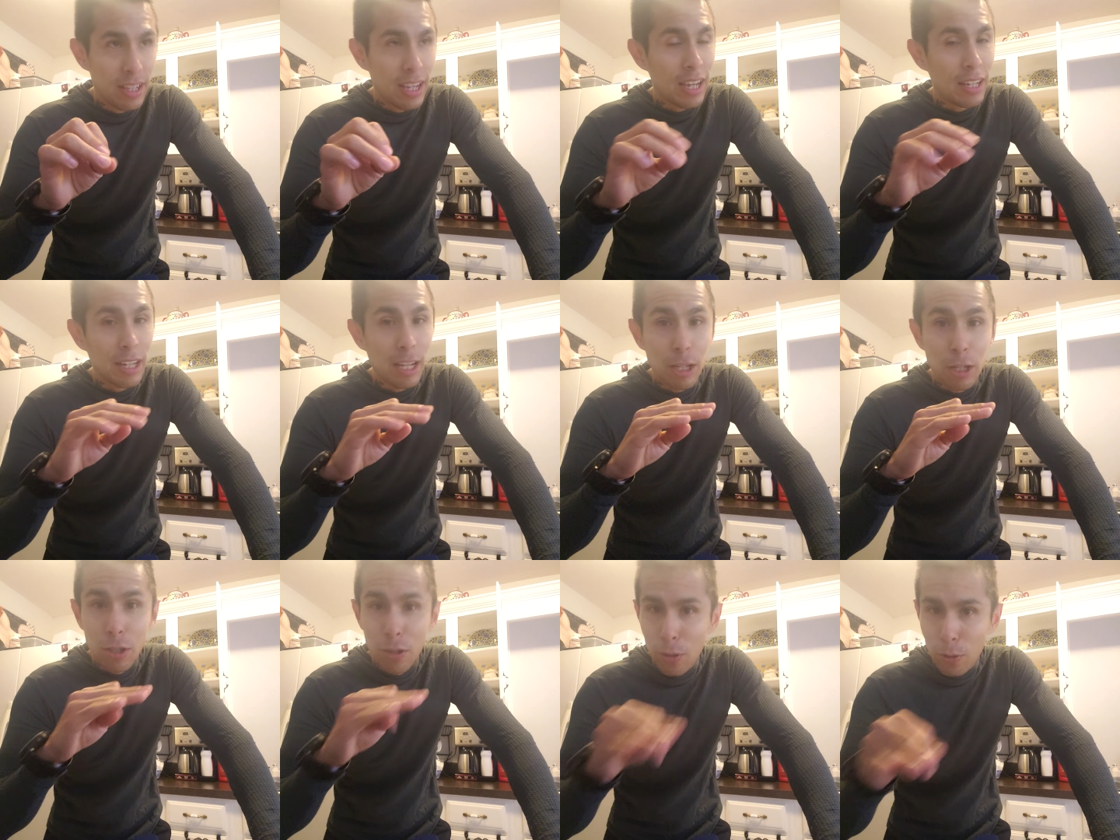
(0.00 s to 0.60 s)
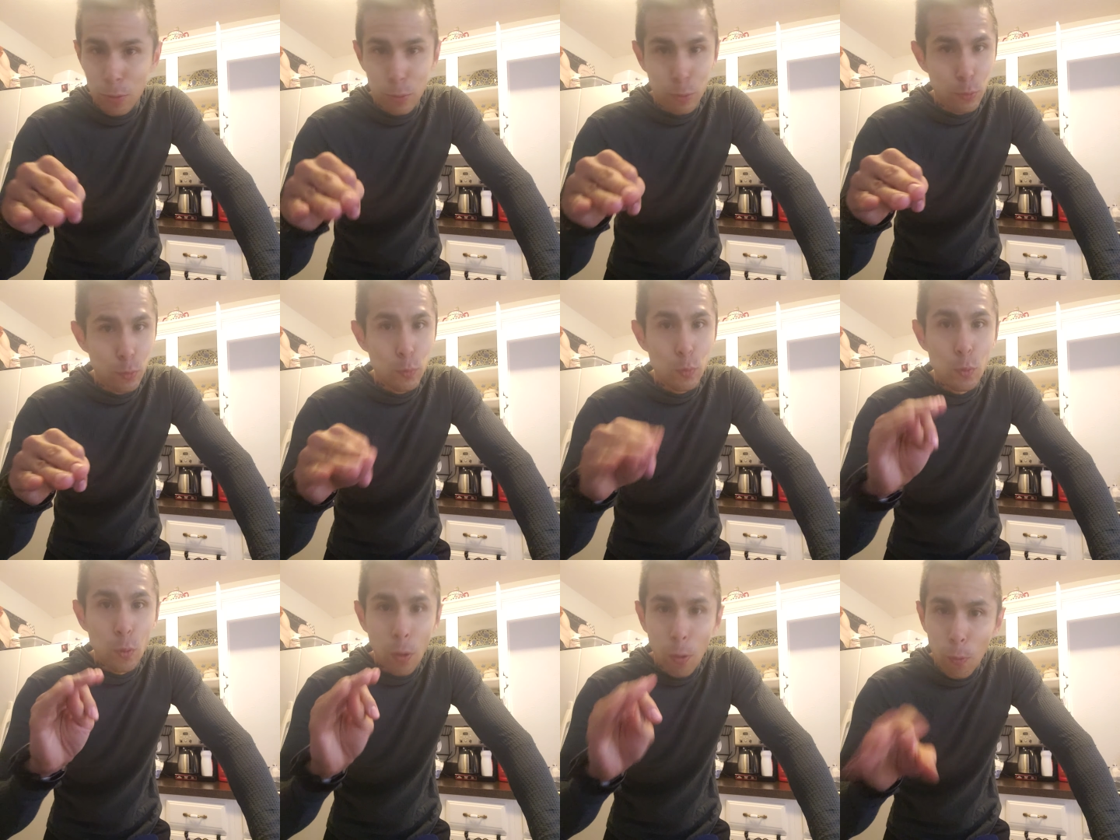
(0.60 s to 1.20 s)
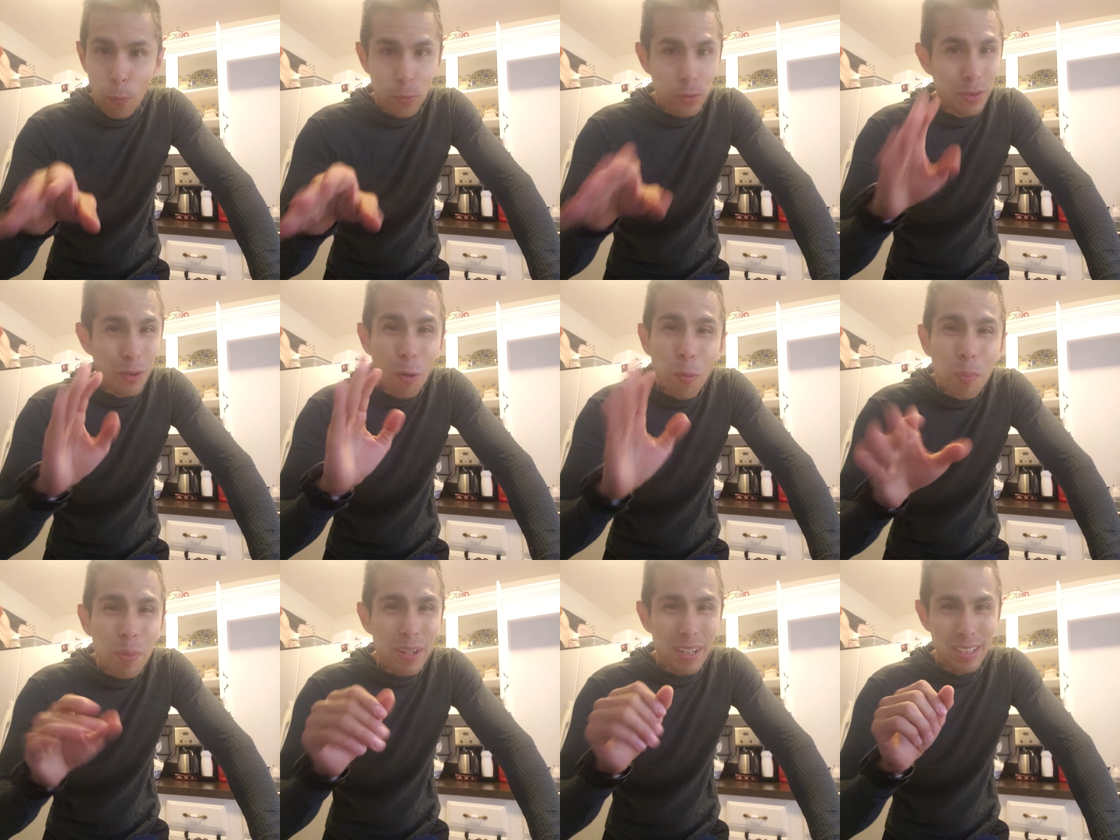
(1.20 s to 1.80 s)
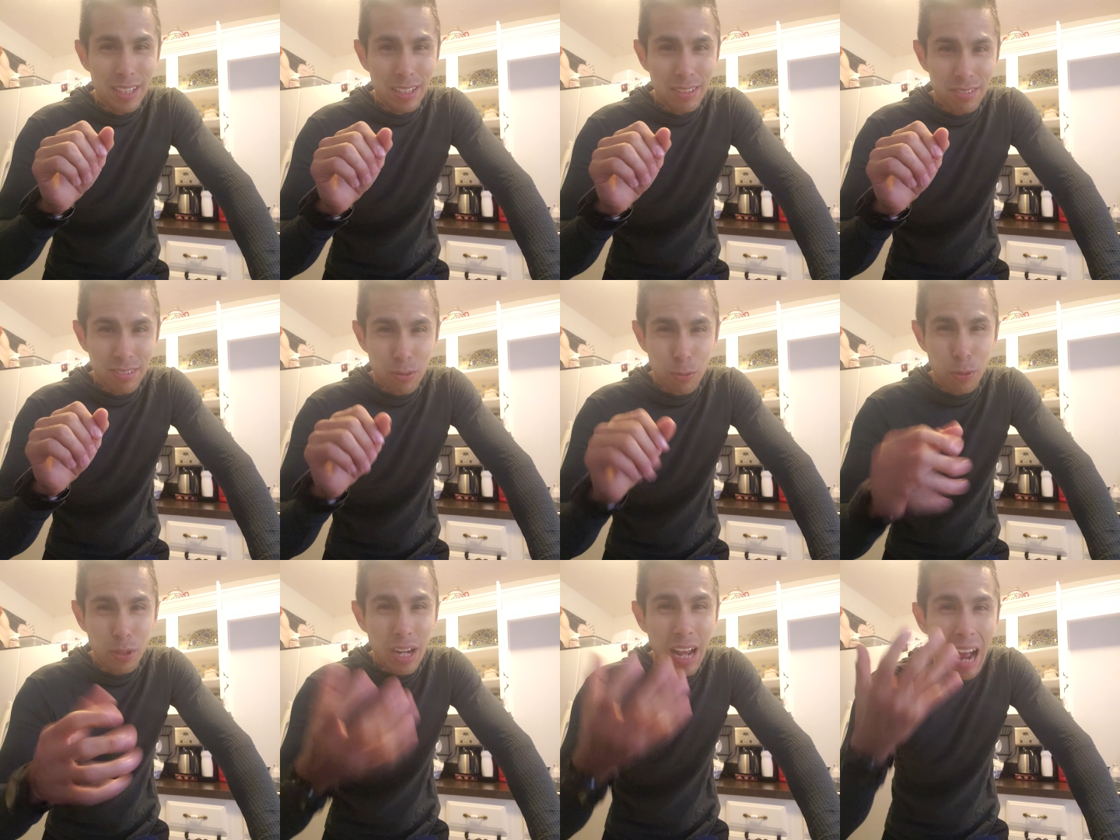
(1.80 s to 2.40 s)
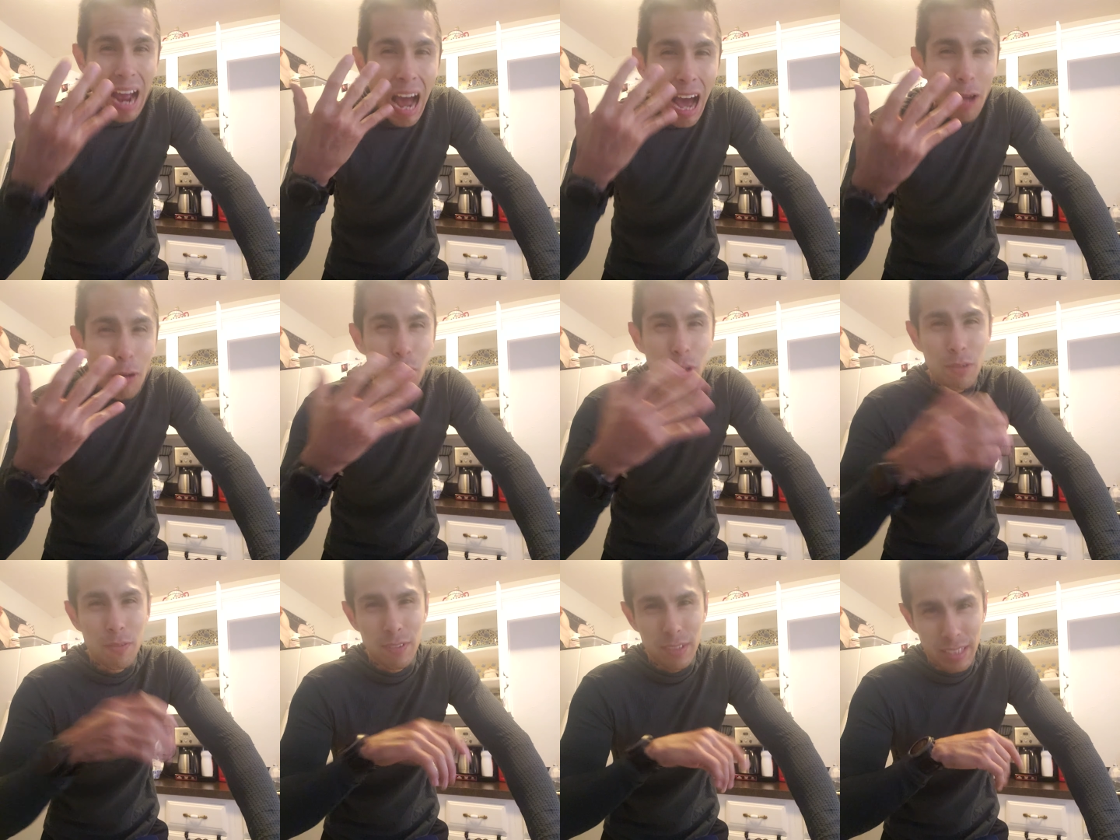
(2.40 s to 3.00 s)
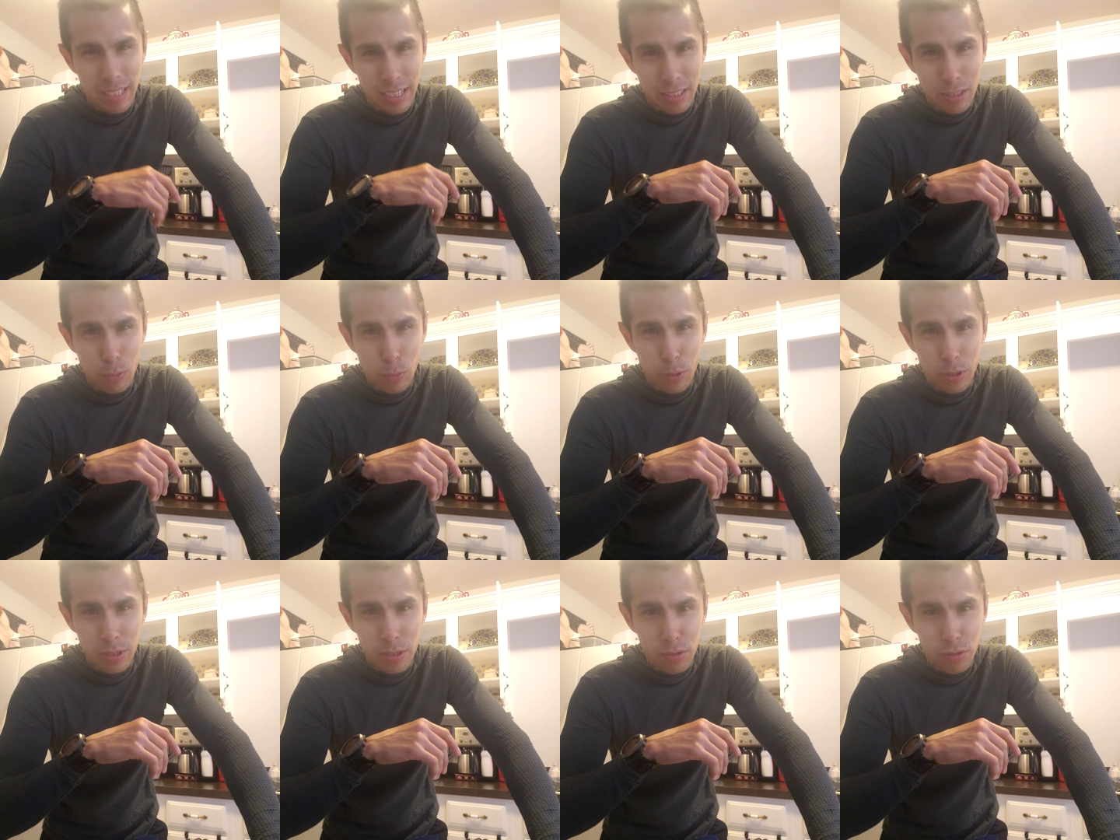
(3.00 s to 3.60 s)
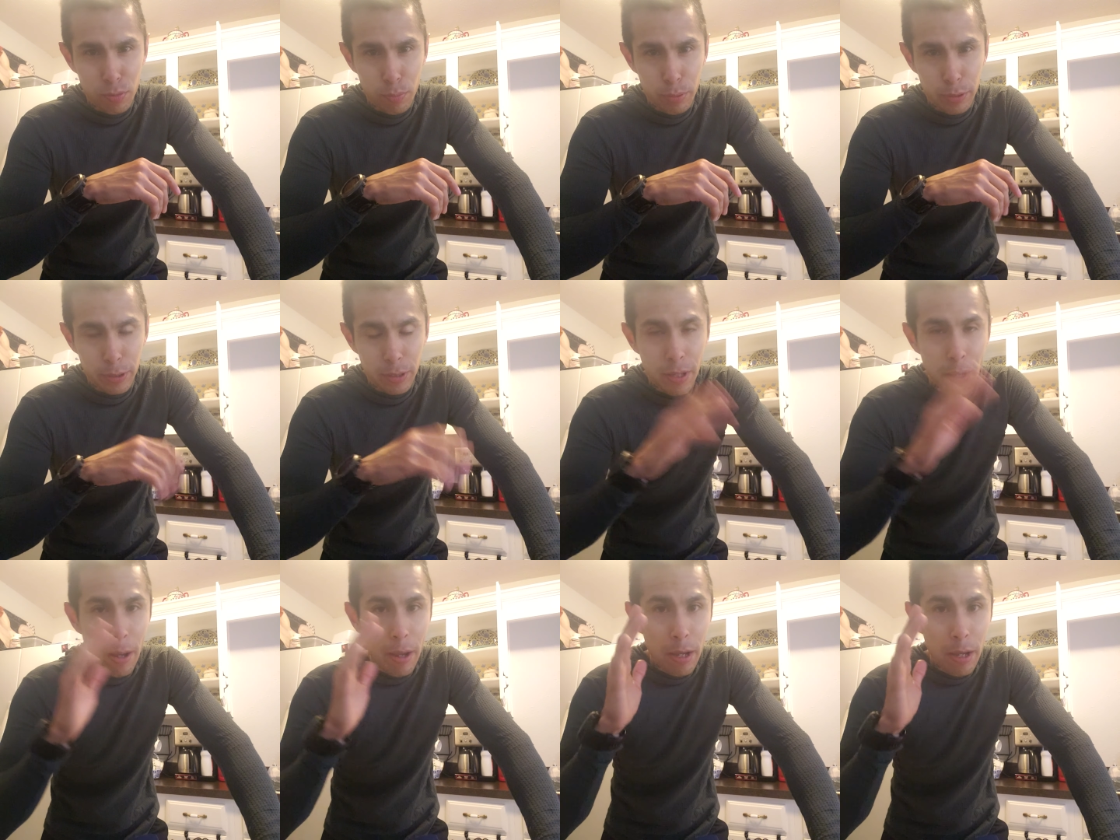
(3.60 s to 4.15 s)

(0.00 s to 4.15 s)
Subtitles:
And I know, no, nobody likes the word. I don't even like the word disciplined.